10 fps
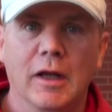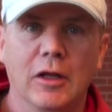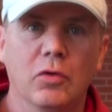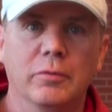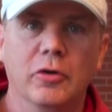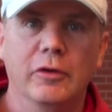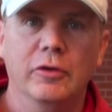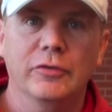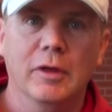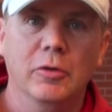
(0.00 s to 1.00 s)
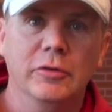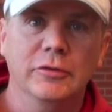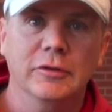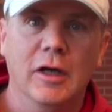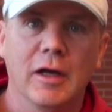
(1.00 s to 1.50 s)
Hello, I'm Gregory
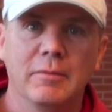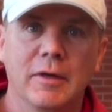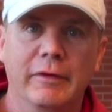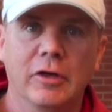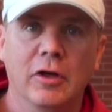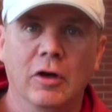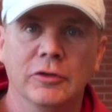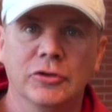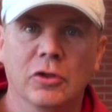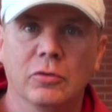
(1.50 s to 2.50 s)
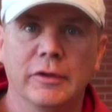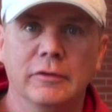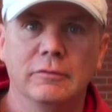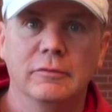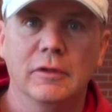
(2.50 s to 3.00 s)
Summers. I'm having an art show
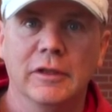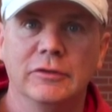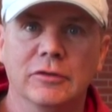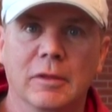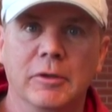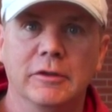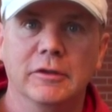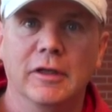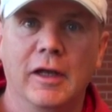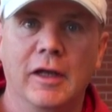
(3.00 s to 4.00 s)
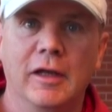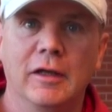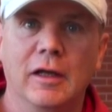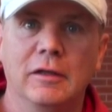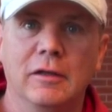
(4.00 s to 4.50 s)
in Lee's Summit, and
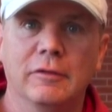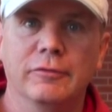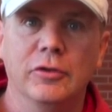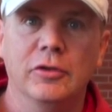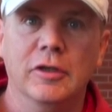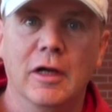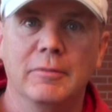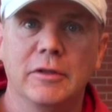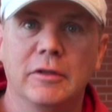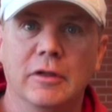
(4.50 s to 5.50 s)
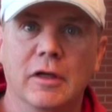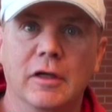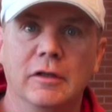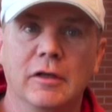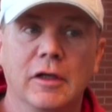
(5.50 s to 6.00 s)
I'd love for you to come and
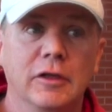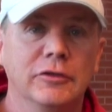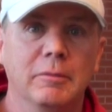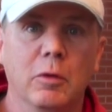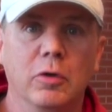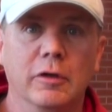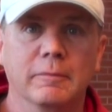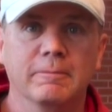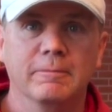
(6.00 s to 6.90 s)
uh, see my work.